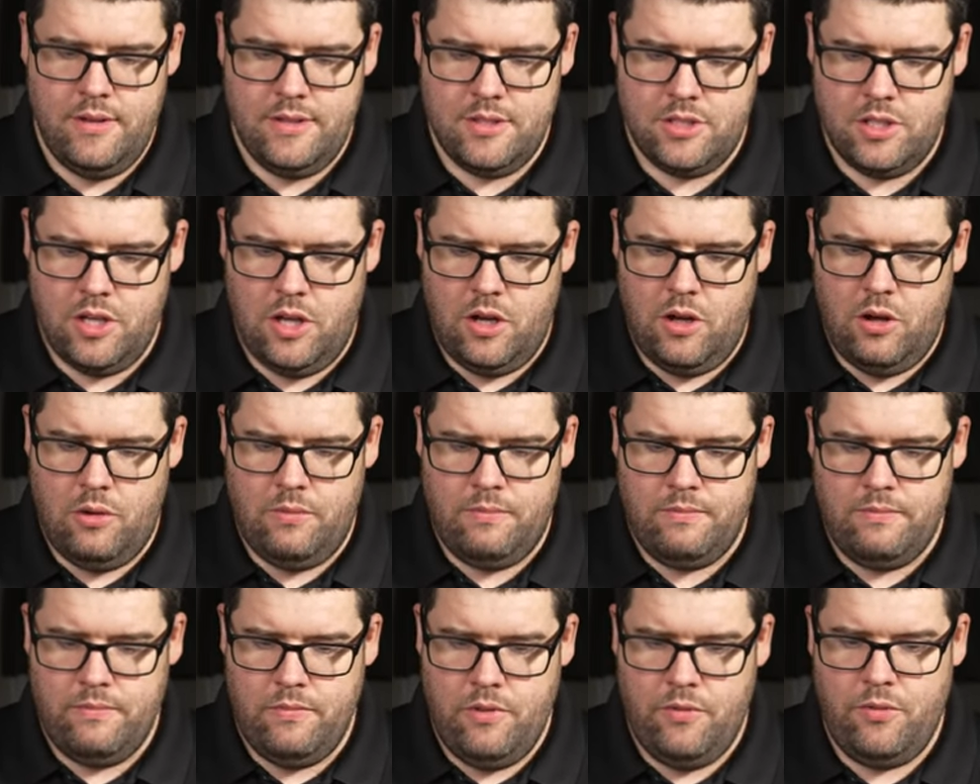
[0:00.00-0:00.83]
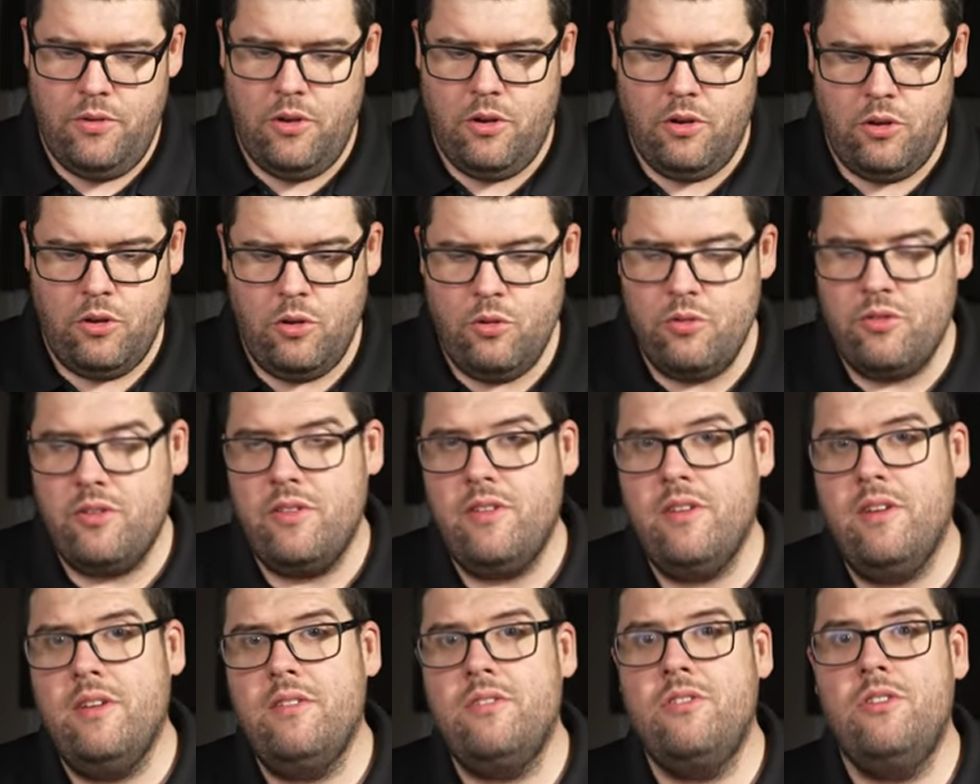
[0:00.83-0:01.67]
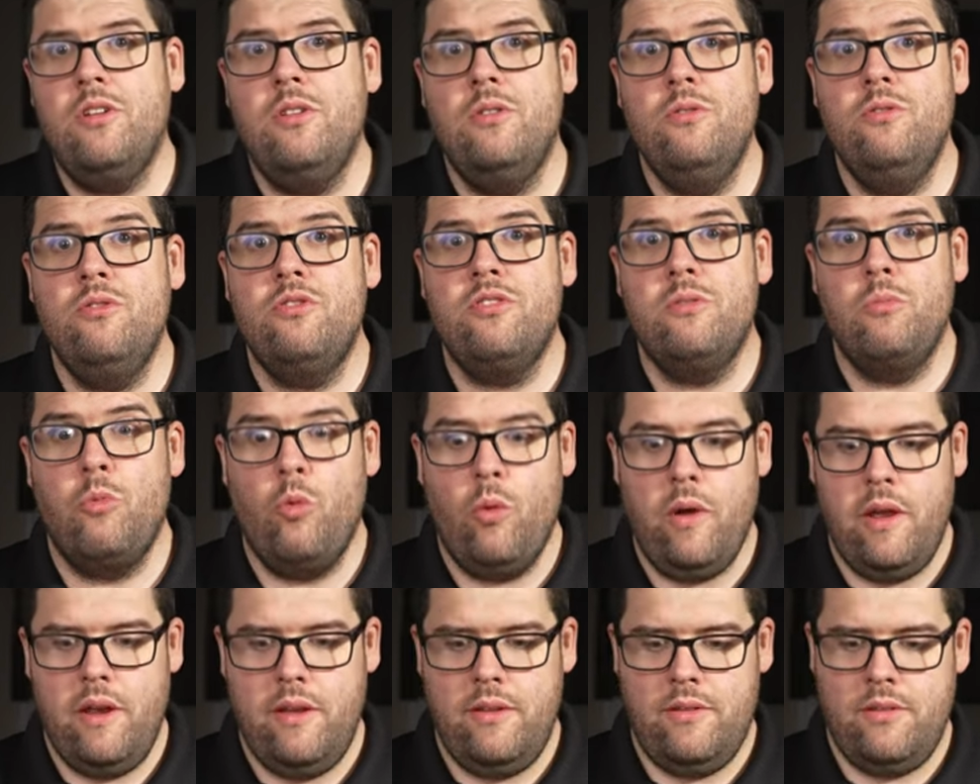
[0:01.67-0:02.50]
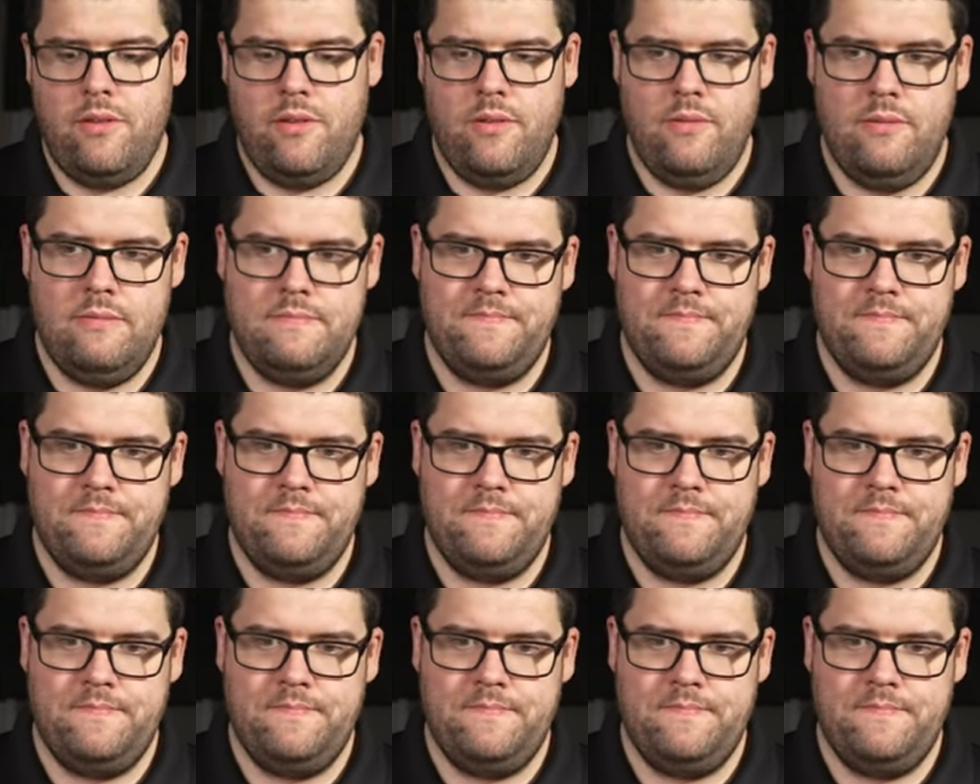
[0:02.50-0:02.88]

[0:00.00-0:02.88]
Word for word: So if you're using this to lose some weight,